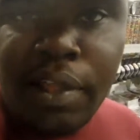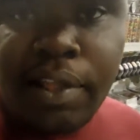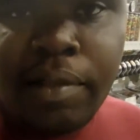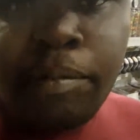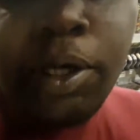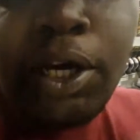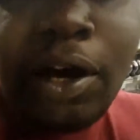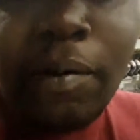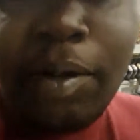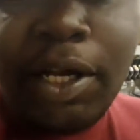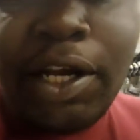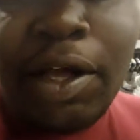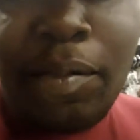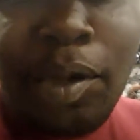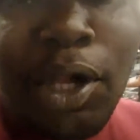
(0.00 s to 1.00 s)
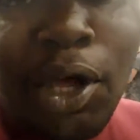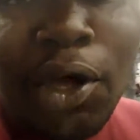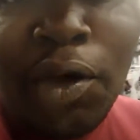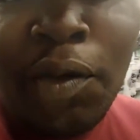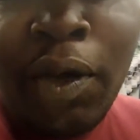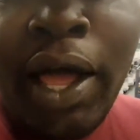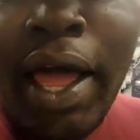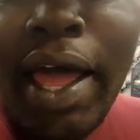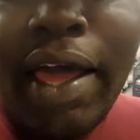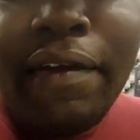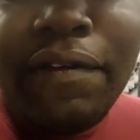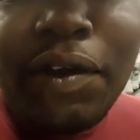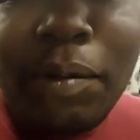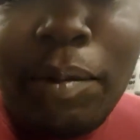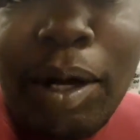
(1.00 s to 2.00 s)
leave me a comment down below
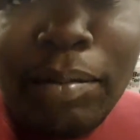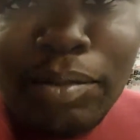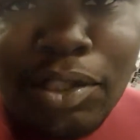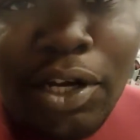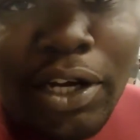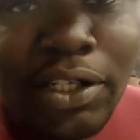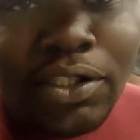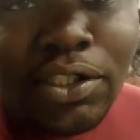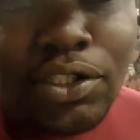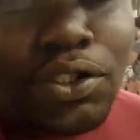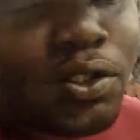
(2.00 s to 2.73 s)
if your mom's crazy